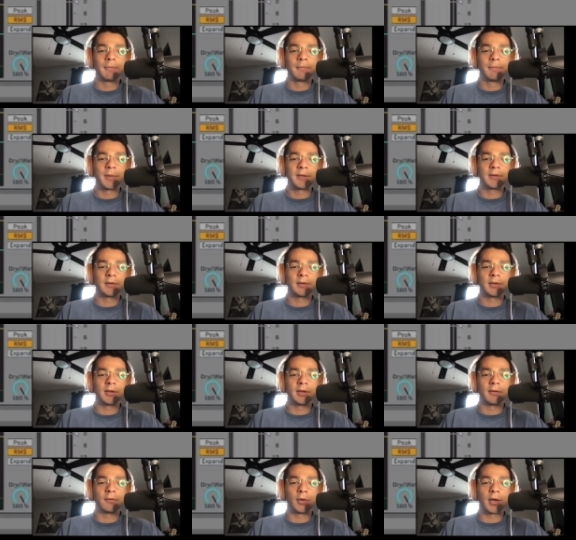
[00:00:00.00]
basically,
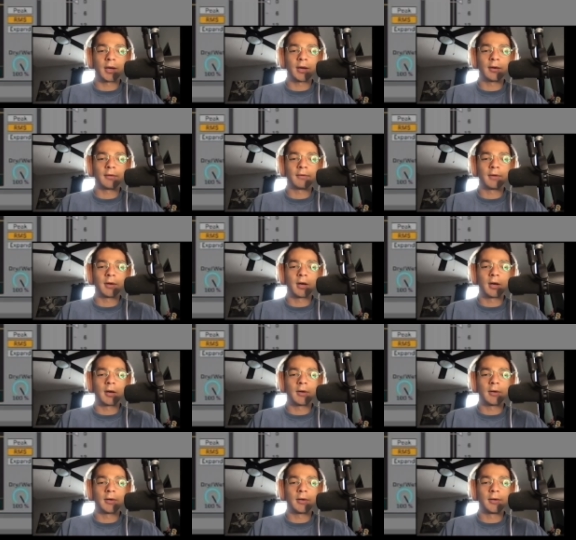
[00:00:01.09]
if we have
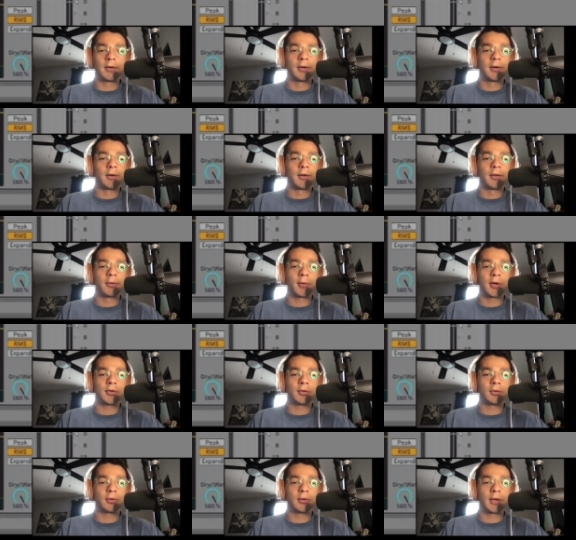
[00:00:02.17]
our
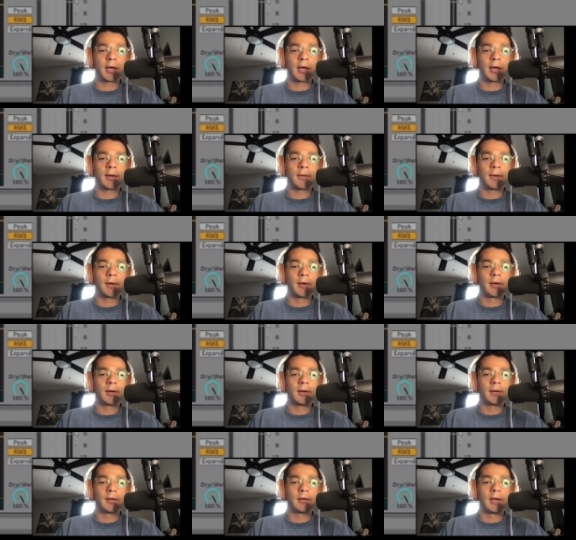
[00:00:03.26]
threshold at
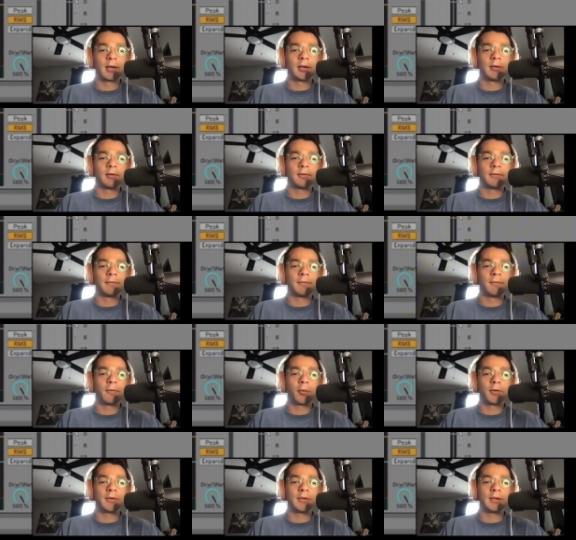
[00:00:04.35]

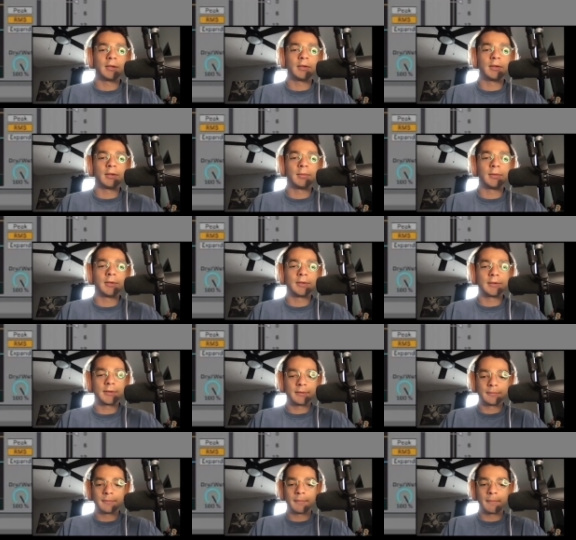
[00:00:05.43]
-14 dBs,
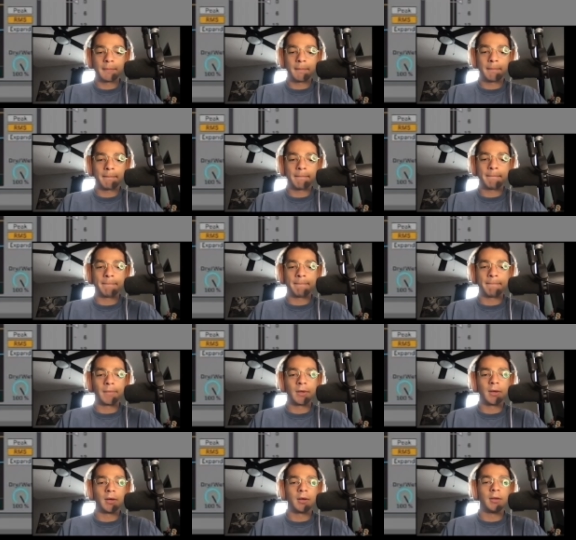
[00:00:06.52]

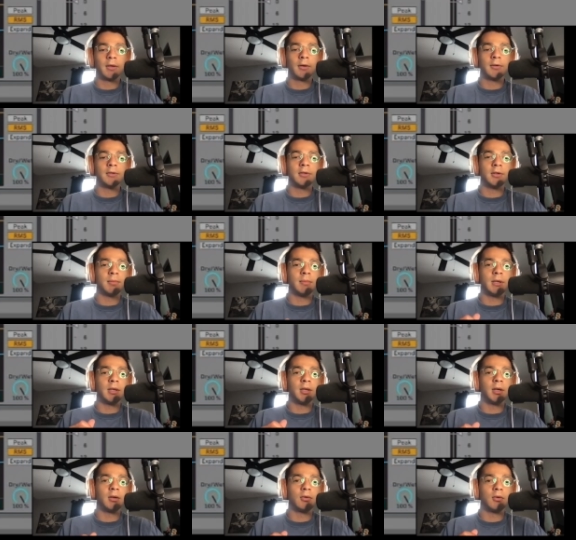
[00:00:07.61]
there's going to be
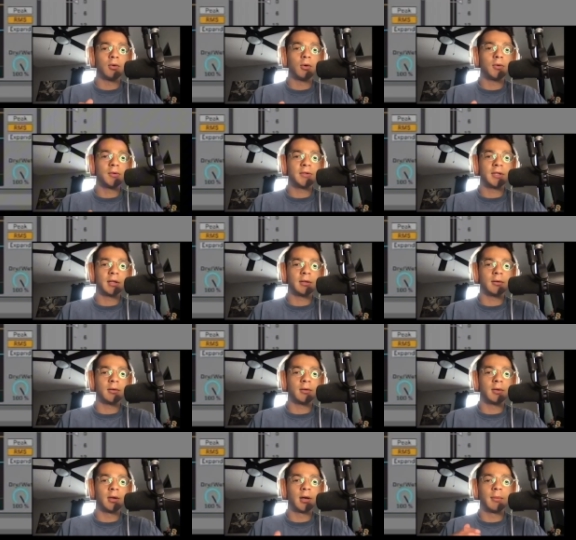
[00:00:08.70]
no
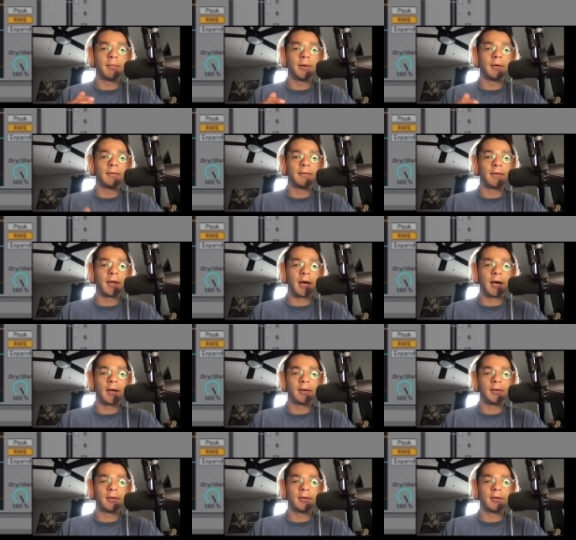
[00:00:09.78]
signal above that
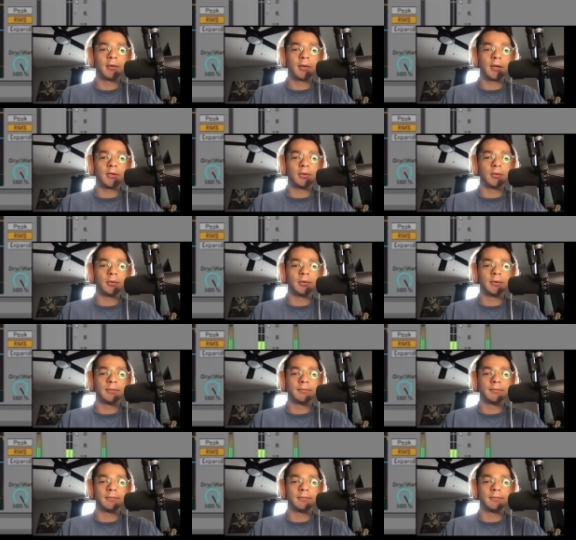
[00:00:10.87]
threshold.